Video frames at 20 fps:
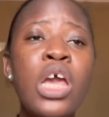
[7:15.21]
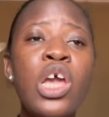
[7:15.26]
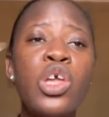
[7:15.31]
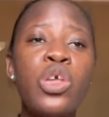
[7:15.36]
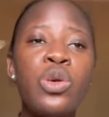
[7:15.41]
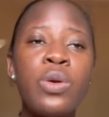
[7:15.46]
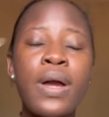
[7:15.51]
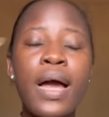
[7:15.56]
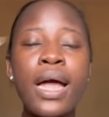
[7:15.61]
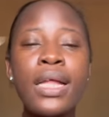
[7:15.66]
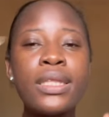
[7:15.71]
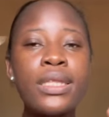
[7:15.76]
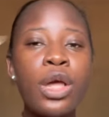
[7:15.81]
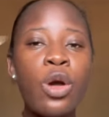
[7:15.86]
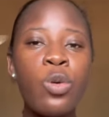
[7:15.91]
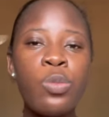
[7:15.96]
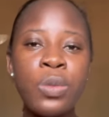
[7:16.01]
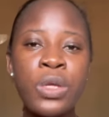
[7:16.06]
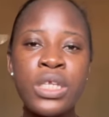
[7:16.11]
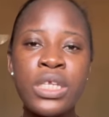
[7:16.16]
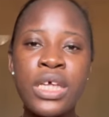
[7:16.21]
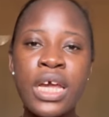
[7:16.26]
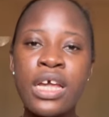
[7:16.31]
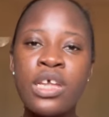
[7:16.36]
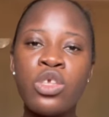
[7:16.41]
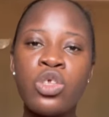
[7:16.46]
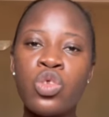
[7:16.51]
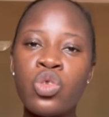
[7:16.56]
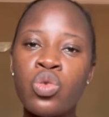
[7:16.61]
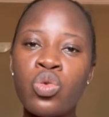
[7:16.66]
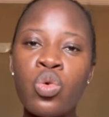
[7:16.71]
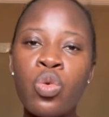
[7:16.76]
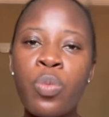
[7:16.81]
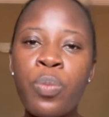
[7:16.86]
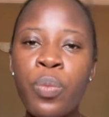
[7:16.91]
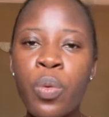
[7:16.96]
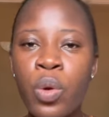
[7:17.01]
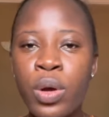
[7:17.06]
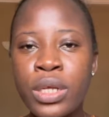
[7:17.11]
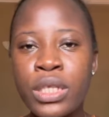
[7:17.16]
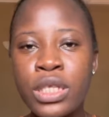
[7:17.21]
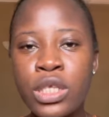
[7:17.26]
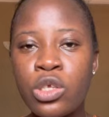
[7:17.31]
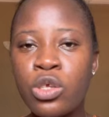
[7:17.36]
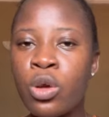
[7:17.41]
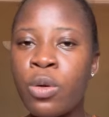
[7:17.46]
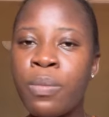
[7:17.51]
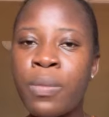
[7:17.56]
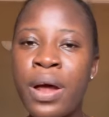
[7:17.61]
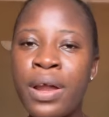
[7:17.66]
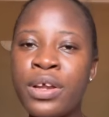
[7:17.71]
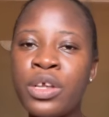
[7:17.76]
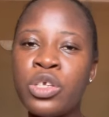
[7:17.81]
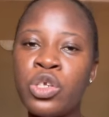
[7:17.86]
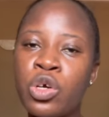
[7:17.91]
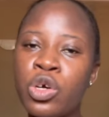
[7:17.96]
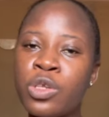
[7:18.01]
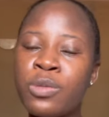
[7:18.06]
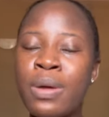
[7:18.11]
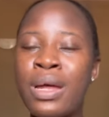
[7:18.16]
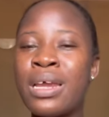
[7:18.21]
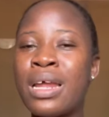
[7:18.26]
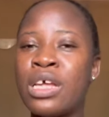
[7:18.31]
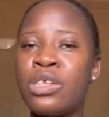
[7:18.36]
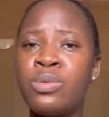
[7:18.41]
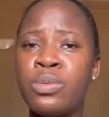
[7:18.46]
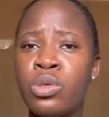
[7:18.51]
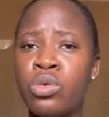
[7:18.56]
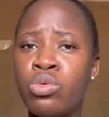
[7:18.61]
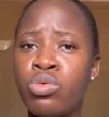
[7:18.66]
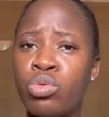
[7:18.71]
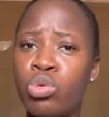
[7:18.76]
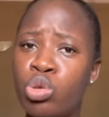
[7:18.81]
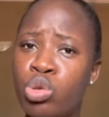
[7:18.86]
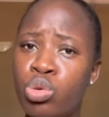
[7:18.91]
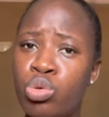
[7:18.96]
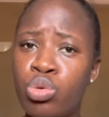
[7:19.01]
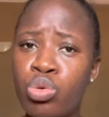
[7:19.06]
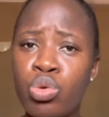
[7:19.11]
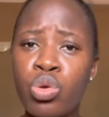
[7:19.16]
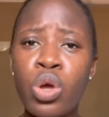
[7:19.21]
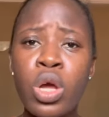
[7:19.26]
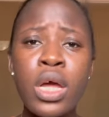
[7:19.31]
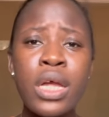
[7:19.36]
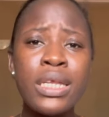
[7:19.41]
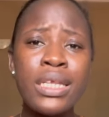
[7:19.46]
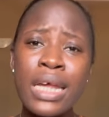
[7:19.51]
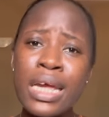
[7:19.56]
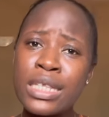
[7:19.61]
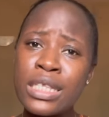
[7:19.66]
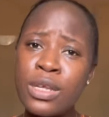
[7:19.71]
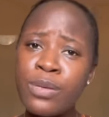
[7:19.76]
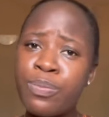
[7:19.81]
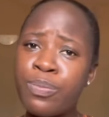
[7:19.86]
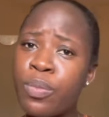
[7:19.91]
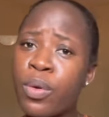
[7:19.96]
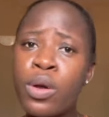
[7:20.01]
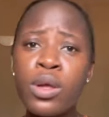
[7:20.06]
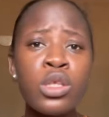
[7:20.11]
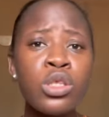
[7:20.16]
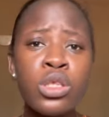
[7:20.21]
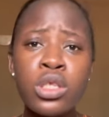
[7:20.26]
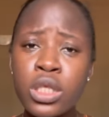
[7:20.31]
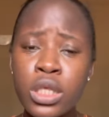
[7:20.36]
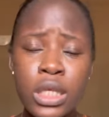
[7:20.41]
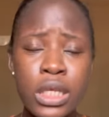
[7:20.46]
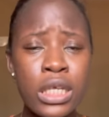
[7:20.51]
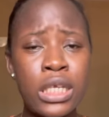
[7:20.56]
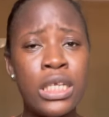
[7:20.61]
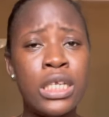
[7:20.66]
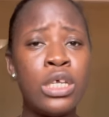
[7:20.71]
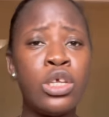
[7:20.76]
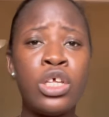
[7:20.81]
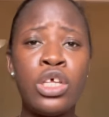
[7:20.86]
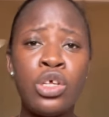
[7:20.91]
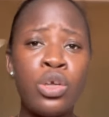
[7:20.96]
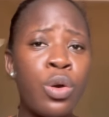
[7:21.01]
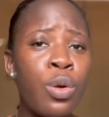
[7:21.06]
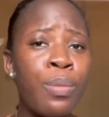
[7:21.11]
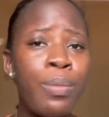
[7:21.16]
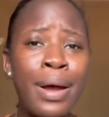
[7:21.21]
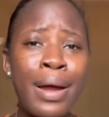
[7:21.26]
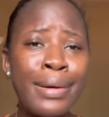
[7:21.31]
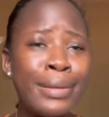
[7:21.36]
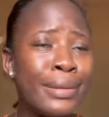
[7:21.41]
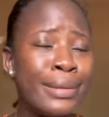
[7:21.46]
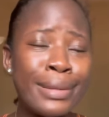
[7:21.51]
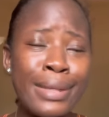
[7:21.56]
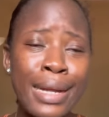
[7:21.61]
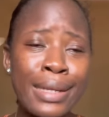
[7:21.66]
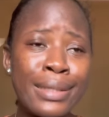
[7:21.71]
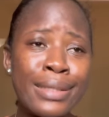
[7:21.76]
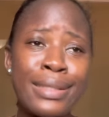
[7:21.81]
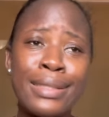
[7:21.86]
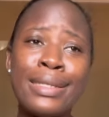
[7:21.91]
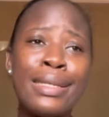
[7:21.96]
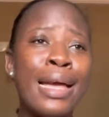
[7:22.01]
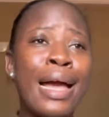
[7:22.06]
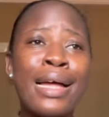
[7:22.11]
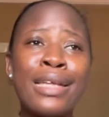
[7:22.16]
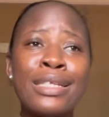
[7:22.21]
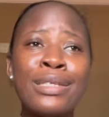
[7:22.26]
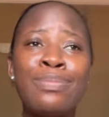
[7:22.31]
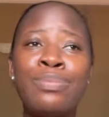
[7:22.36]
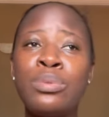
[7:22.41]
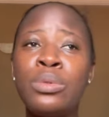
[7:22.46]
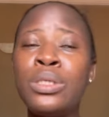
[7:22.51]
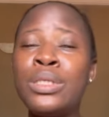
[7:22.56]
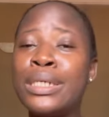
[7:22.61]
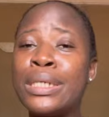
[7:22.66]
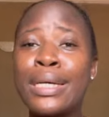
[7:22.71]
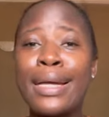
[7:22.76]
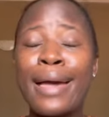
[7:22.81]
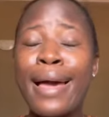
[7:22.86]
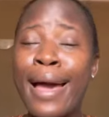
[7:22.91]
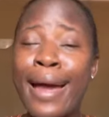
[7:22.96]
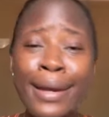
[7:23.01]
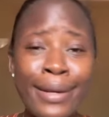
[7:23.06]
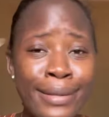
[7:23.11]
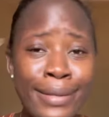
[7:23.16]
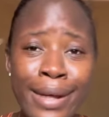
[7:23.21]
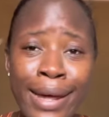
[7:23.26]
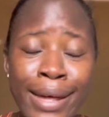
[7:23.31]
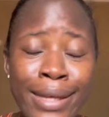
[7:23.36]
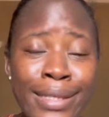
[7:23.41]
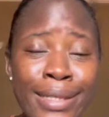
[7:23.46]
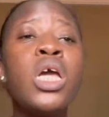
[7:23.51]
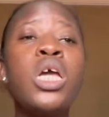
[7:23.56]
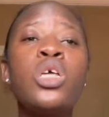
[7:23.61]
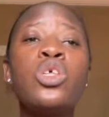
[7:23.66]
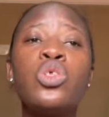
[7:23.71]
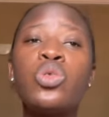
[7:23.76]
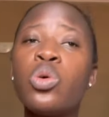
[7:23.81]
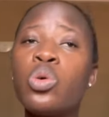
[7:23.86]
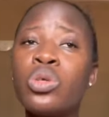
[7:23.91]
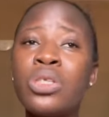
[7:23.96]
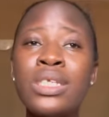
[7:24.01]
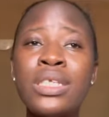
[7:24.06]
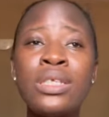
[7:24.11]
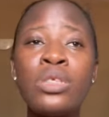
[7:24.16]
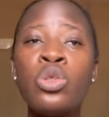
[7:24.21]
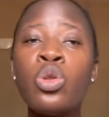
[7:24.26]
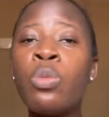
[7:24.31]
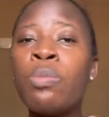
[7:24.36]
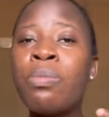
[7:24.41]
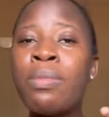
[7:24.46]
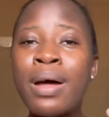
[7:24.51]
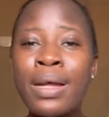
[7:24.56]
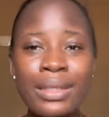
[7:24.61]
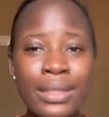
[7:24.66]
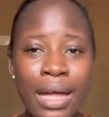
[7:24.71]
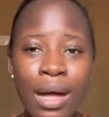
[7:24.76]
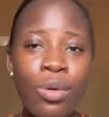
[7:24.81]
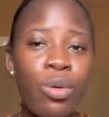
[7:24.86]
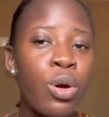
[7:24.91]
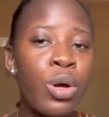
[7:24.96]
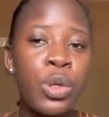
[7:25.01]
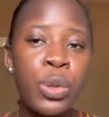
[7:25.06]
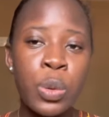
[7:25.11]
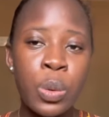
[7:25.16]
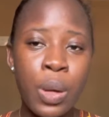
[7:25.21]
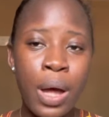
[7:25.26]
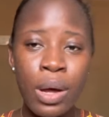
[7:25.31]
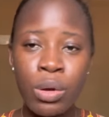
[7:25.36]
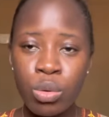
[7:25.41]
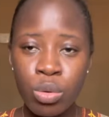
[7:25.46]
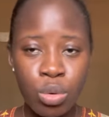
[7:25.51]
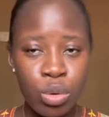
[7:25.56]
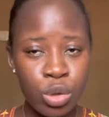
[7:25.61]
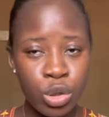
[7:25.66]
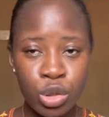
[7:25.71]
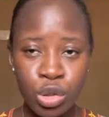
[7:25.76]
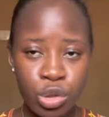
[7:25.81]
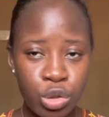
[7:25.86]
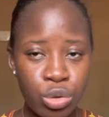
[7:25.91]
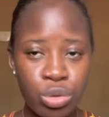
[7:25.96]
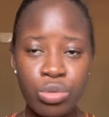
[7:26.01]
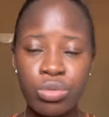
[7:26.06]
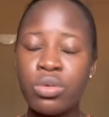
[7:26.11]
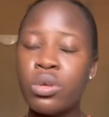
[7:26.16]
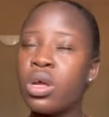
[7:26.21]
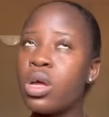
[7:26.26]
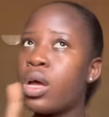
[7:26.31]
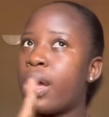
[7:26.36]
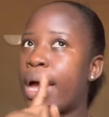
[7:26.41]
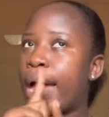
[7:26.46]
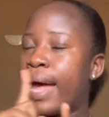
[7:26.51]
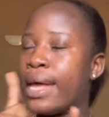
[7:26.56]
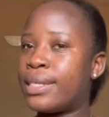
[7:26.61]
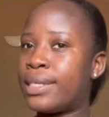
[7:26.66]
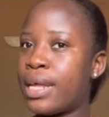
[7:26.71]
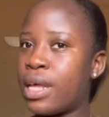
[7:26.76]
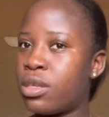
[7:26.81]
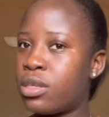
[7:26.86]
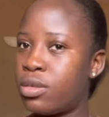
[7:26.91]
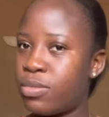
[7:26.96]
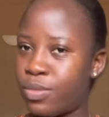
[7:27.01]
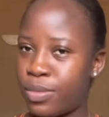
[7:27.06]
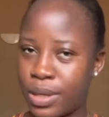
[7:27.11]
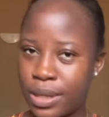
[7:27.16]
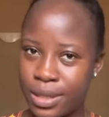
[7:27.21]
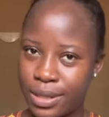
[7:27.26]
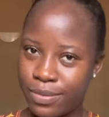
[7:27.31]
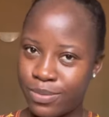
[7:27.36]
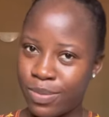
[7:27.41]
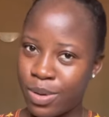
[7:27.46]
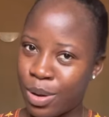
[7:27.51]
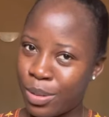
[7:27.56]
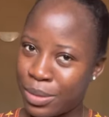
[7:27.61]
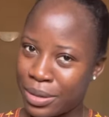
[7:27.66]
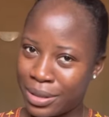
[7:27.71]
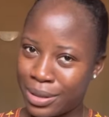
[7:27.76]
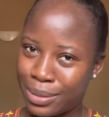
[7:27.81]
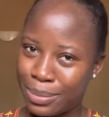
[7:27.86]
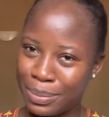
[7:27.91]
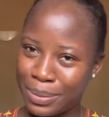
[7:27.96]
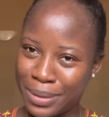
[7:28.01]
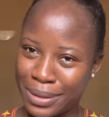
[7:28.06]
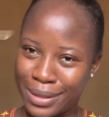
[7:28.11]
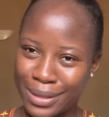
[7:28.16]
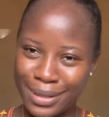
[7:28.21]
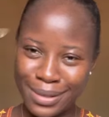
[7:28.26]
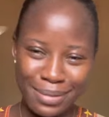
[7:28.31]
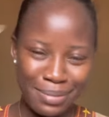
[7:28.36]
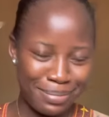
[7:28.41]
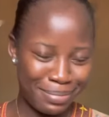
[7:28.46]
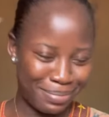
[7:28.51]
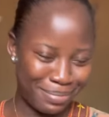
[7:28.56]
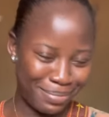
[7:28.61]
You can't tell me there is no point in your marriage, your husband has been good to you. There's a point in your marriage that he has been the kindest. So no matter what you are going through, aside from domestic violence, please.